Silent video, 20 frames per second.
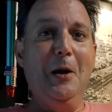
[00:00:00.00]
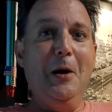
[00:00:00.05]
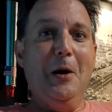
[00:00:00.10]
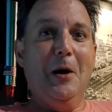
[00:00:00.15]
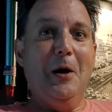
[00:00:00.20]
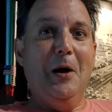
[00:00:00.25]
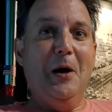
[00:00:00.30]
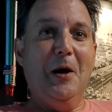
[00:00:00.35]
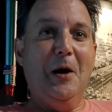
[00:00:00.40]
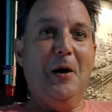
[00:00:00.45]

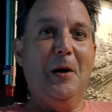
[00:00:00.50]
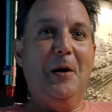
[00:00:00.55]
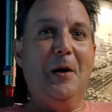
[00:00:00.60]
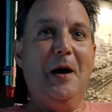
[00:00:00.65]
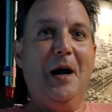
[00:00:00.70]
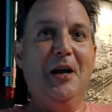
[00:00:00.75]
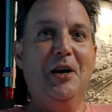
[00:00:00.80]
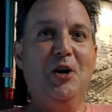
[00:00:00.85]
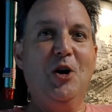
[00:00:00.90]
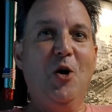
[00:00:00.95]

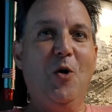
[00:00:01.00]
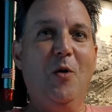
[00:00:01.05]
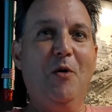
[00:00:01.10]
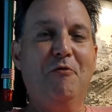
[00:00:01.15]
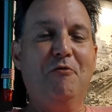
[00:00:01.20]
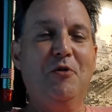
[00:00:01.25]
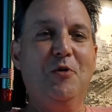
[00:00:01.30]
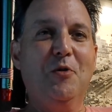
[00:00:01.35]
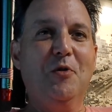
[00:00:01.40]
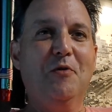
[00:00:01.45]
I know a
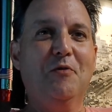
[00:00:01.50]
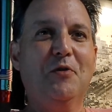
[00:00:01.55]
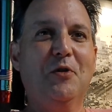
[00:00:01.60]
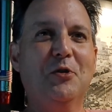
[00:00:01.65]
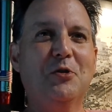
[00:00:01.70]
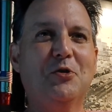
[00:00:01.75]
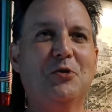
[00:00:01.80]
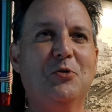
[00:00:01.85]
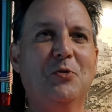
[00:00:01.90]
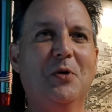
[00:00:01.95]
few of
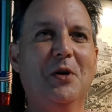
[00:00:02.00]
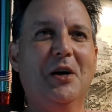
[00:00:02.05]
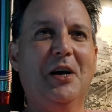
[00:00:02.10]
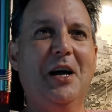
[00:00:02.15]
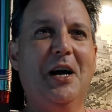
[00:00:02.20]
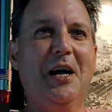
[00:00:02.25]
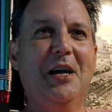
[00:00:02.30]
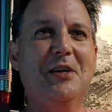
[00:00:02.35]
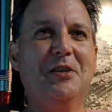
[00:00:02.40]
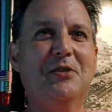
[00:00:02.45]
those tour
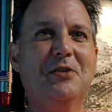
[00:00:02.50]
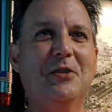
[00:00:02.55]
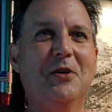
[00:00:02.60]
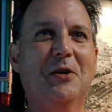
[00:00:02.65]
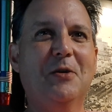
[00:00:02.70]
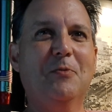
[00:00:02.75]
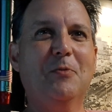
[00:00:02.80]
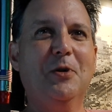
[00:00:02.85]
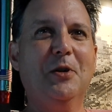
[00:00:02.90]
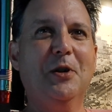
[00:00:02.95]
guides.
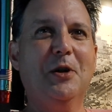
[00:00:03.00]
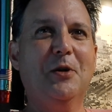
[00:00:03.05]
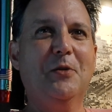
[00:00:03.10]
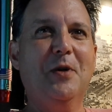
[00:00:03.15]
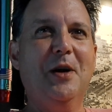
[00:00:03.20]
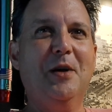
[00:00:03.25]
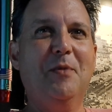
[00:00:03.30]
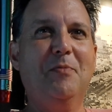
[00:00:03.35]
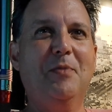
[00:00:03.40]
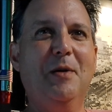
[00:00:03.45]
They're really
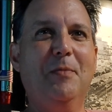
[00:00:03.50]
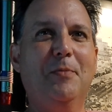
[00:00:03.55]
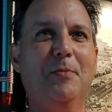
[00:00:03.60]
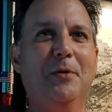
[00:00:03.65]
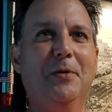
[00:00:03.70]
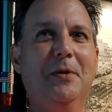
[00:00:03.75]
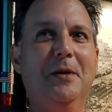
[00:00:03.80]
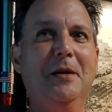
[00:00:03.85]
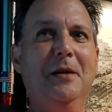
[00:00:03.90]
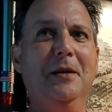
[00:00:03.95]
great
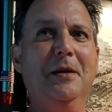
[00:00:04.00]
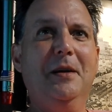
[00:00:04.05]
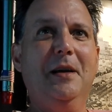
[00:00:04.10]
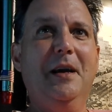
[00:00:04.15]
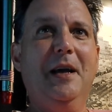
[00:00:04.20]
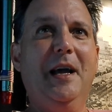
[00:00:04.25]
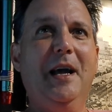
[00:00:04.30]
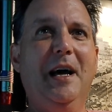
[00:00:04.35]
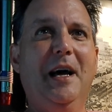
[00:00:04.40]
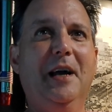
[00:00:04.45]
people,
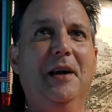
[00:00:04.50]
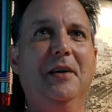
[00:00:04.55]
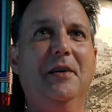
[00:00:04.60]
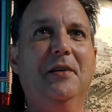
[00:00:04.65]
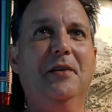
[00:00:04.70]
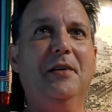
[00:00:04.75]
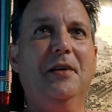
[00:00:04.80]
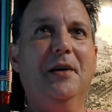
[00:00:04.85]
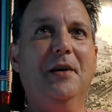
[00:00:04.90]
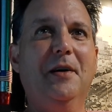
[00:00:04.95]
and
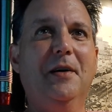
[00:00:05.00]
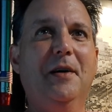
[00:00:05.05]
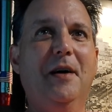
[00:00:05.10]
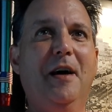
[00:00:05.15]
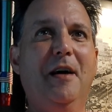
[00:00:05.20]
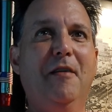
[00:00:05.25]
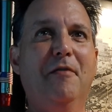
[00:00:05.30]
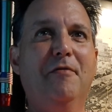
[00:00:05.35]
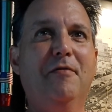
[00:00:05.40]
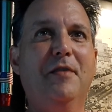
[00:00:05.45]

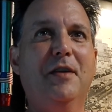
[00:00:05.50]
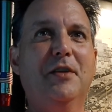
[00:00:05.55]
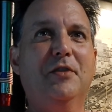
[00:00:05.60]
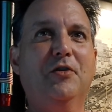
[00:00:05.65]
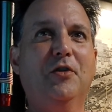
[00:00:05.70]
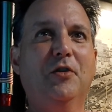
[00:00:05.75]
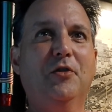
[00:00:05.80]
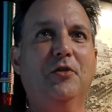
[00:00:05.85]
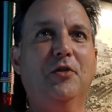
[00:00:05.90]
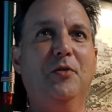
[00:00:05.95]
have
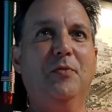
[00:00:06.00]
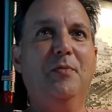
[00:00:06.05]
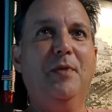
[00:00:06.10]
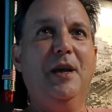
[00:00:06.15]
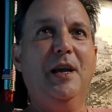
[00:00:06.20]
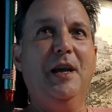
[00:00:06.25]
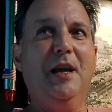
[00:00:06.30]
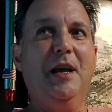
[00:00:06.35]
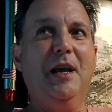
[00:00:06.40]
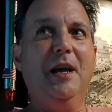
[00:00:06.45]
assisted
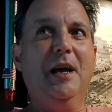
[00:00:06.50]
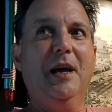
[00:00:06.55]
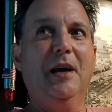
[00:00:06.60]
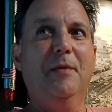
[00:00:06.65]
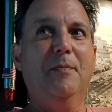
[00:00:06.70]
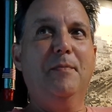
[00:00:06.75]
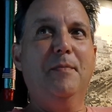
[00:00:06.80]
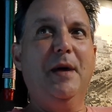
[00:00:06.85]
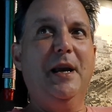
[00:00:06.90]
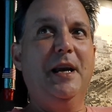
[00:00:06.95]
me
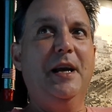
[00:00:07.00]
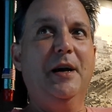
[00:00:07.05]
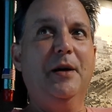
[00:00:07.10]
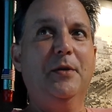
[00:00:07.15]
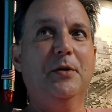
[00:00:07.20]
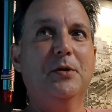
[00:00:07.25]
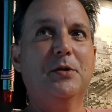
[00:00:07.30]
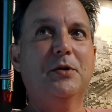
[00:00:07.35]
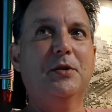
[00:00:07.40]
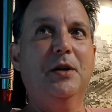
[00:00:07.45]
and many
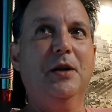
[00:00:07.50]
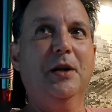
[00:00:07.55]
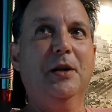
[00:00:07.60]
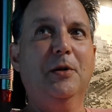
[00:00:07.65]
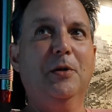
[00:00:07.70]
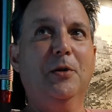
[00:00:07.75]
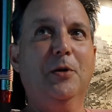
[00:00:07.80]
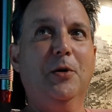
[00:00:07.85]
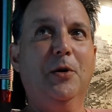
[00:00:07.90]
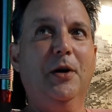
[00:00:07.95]
others
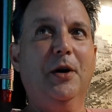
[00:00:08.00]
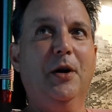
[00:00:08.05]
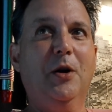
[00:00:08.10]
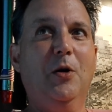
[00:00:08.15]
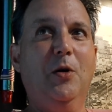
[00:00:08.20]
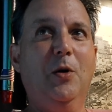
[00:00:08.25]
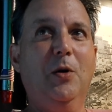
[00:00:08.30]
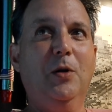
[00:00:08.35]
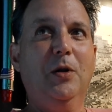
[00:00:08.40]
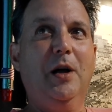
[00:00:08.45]
in learning a
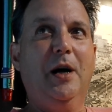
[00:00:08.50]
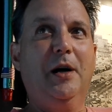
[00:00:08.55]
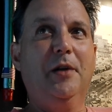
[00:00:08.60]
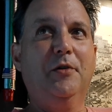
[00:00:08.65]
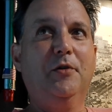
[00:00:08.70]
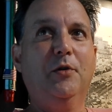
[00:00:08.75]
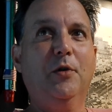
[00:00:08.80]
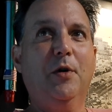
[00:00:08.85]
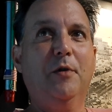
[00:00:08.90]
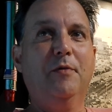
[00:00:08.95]
whole lot.
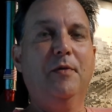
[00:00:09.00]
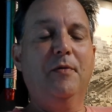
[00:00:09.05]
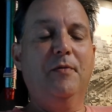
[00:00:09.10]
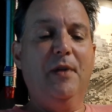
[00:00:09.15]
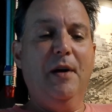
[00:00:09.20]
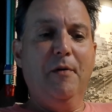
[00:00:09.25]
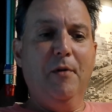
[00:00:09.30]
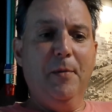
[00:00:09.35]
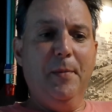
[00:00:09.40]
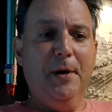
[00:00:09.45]
So if you've
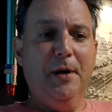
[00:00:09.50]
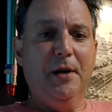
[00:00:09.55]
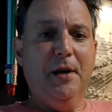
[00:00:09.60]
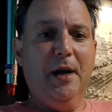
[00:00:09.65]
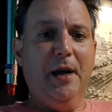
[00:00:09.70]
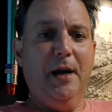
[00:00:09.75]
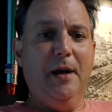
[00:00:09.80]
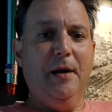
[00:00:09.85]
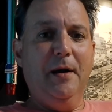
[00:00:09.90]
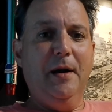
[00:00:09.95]
never been
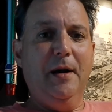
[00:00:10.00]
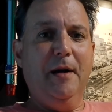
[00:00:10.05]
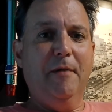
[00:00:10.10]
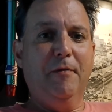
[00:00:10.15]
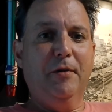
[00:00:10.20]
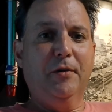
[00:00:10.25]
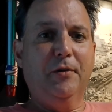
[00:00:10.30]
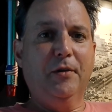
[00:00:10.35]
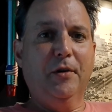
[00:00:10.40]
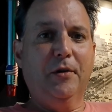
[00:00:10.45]
to
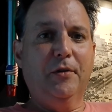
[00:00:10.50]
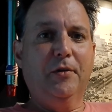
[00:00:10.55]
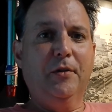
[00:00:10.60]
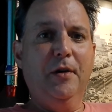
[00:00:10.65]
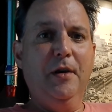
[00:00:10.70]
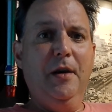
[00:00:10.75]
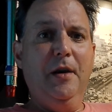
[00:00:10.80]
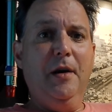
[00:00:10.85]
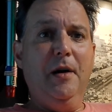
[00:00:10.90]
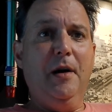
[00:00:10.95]
Ephesus,
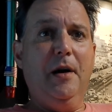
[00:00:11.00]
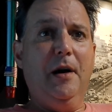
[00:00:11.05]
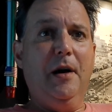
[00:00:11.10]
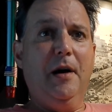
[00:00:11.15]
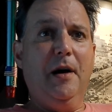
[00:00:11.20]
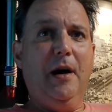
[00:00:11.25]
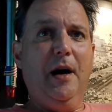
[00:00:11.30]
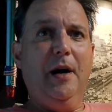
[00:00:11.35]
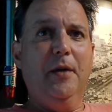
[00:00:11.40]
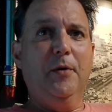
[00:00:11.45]

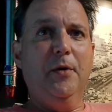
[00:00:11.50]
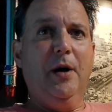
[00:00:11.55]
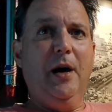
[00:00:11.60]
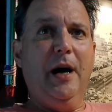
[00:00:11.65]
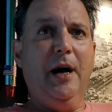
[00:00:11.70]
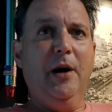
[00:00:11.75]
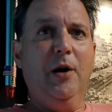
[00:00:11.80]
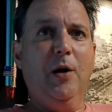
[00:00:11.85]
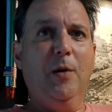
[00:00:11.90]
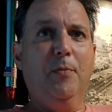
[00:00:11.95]
either
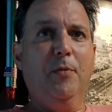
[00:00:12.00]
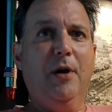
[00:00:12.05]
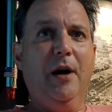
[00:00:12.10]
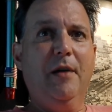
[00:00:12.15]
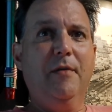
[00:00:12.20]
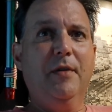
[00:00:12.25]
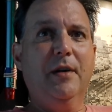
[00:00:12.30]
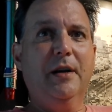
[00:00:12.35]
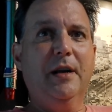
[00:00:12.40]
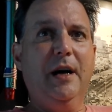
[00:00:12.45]
hire a
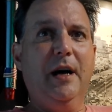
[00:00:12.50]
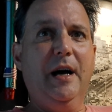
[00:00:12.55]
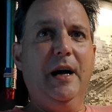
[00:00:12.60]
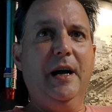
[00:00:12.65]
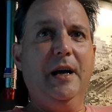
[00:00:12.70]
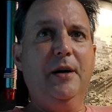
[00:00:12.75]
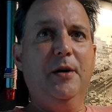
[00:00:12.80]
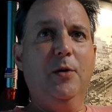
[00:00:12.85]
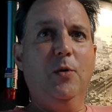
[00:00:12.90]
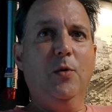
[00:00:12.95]
private
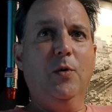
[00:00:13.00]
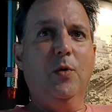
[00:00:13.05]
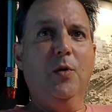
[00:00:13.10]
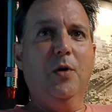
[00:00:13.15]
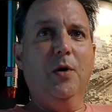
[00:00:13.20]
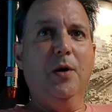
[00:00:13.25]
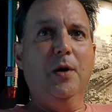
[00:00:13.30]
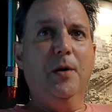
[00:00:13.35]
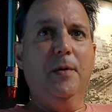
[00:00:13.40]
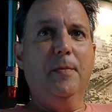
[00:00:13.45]
guide,
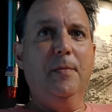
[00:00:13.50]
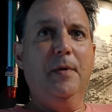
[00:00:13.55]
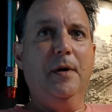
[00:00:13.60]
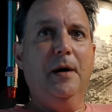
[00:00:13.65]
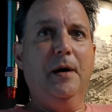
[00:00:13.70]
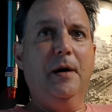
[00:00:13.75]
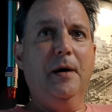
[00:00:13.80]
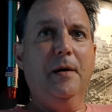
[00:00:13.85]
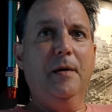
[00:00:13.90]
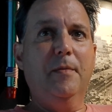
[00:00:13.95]
or
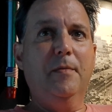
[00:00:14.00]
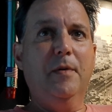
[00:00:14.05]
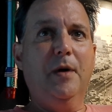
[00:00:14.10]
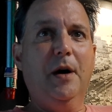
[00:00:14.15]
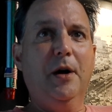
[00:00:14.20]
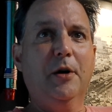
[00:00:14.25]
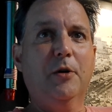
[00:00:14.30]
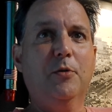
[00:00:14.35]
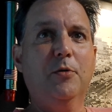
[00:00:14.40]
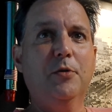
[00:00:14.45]

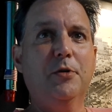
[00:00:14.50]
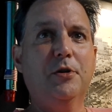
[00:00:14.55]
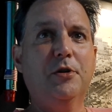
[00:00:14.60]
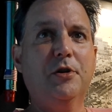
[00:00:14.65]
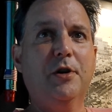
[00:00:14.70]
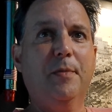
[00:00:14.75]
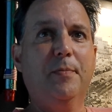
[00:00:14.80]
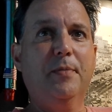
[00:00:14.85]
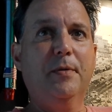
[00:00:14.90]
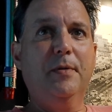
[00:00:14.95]
on a cruise
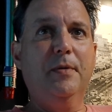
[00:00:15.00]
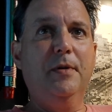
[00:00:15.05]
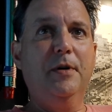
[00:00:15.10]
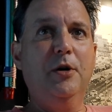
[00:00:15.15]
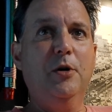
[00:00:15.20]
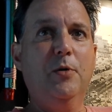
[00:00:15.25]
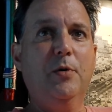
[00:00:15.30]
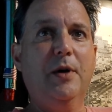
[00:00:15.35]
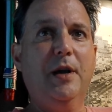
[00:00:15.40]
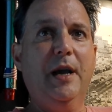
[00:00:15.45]
ship
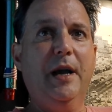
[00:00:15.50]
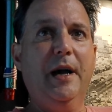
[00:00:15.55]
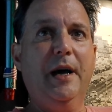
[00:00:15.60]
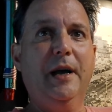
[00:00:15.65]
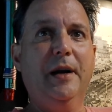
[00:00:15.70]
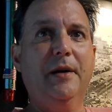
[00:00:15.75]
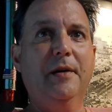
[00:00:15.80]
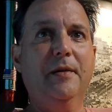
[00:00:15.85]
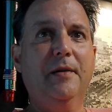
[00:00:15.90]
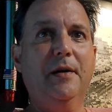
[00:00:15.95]
you
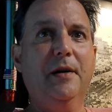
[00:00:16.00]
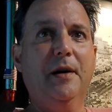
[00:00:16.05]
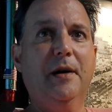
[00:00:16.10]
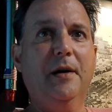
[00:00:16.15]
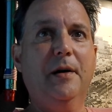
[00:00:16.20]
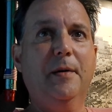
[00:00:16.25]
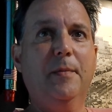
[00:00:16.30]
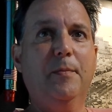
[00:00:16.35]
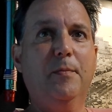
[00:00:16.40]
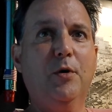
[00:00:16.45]
can
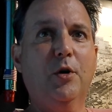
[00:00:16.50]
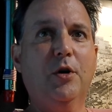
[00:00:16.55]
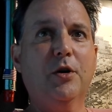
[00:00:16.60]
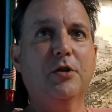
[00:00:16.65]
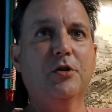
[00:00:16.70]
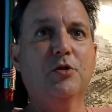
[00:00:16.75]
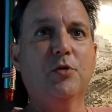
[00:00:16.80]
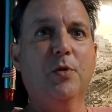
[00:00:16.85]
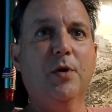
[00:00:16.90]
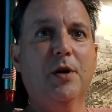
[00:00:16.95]
book a
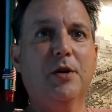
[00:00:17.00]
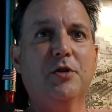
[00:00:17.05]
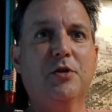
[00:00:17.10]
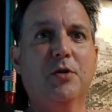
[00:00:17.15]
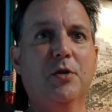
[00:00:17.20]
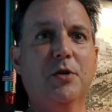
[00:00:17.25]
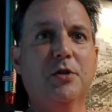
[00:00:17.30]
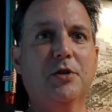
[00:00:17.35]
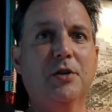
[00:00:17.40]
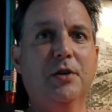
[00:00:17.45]
shore
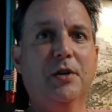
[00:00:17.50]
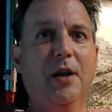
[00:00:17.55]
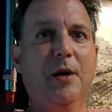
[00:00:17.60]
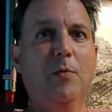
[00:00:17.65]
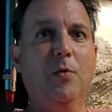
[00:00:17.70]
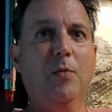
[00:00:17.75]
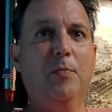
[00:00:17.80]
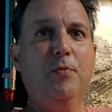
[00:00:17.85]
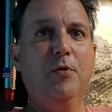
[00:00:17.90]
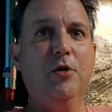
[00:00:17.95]
excursion. They
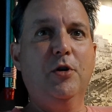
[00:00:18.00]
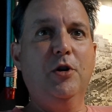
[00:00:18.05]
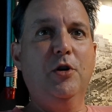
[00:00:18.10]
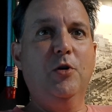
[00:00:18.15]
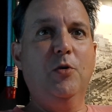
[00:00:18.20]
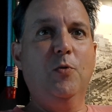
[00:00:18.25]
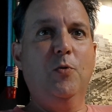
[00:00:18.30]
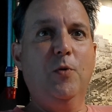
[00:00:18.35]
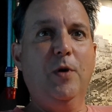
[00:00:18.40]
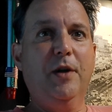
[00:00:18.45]
will put
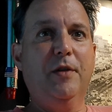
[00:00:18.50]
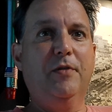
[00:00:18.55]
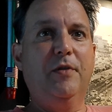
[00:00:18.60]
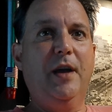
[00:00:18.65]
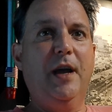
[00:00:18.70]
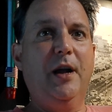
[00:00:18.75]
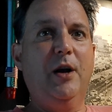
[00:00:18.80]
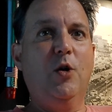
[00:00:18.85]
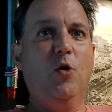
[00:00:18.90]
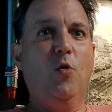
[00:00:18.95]
you with
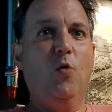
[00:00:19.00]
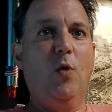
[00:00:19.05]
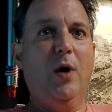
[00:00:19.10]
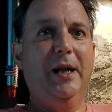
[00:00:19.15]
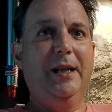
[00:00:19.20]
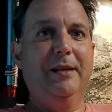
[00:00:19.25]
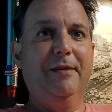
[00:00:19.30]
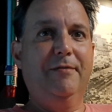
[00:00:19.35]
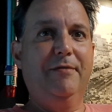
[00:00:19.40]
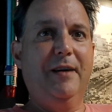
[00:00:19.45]
a
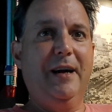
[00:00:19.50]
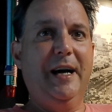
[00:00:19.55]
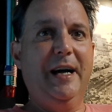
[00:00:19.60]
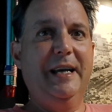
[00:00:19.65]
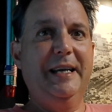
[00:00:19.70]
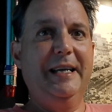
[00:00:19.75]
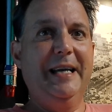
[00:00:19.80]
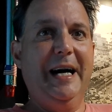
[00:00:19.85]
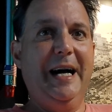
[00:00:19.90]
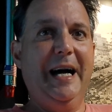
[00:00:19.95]

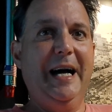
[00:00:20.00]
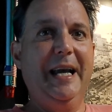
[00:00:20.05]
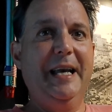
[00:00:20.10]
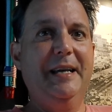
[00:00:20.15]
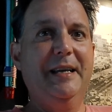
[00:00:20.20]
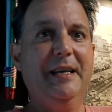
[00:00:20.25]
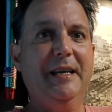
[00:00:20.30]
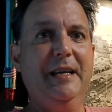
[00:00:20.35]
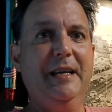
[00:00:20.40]
qualified guide